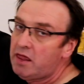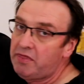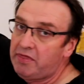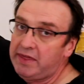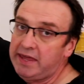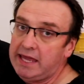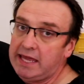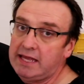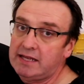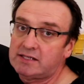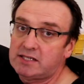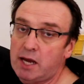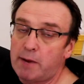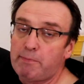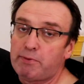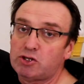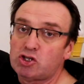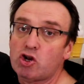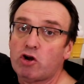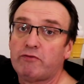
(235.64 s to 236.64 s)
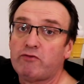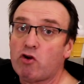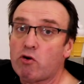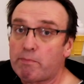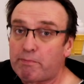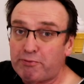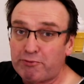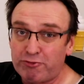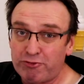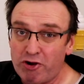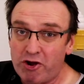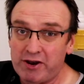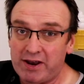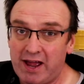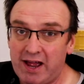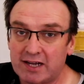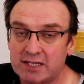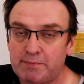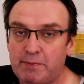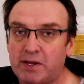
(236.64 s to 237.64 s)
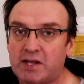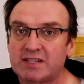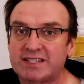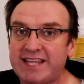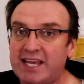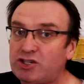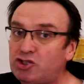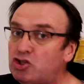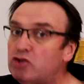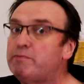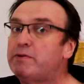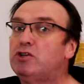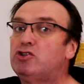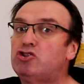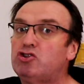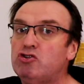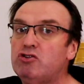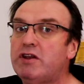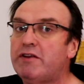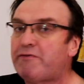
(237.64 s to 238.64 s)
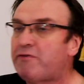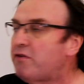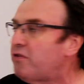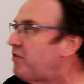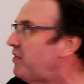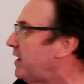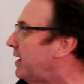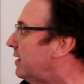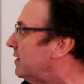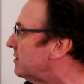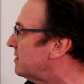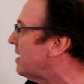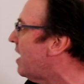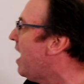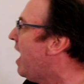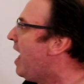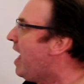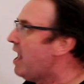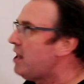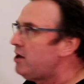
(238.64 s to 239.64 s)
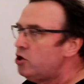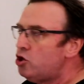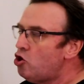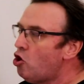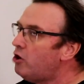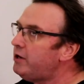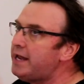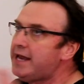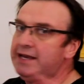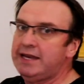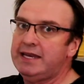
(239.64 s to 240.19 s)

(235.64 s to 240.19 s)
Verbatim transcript: the temperature of your product, because they should be two different things. Not at